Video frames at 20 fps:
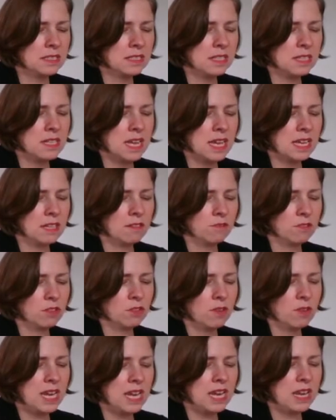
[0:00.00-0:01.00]
negative
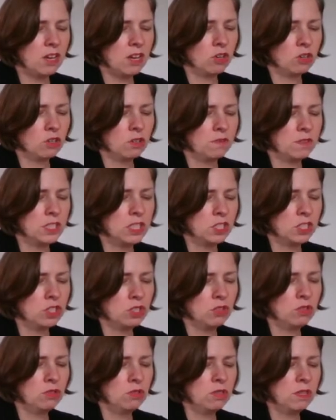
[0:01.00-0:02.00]
3 over
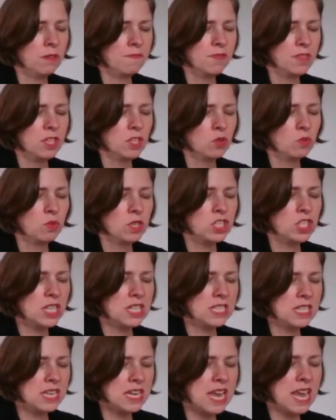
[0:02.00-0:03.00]
2, which is
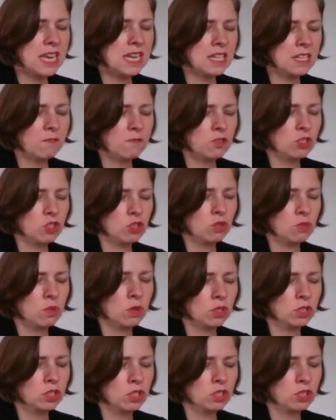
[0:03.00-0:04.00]
negative 2
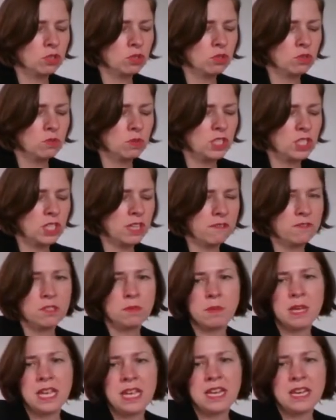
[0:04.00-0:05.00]
on 2, which gives
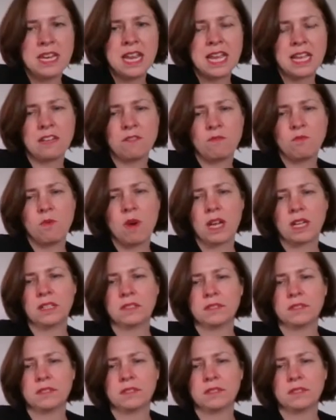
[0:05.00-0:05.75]
me negative 1.